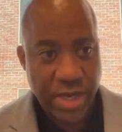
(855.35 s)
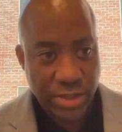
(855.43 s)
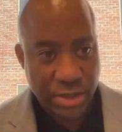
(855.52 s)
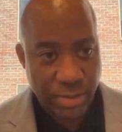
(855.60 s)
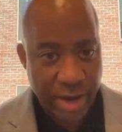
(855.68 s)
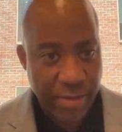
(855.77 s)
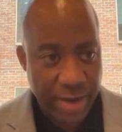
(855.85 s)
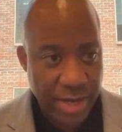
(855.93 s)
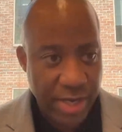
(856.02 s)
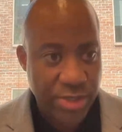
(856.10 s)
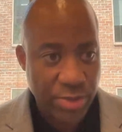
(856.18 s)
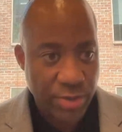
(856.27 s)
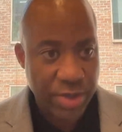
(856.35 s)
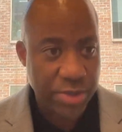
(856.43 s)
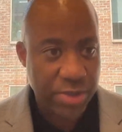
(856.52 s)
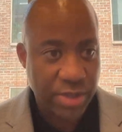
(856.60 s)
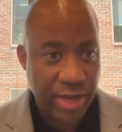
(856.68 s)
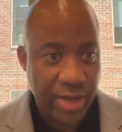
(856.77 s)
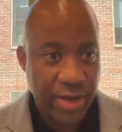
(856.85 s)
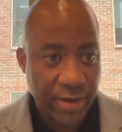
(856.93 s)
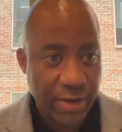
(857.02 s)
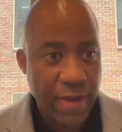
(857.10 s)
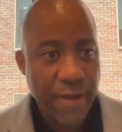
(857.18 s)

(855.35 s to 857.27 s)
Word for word: That's correct, right? That's your understanding.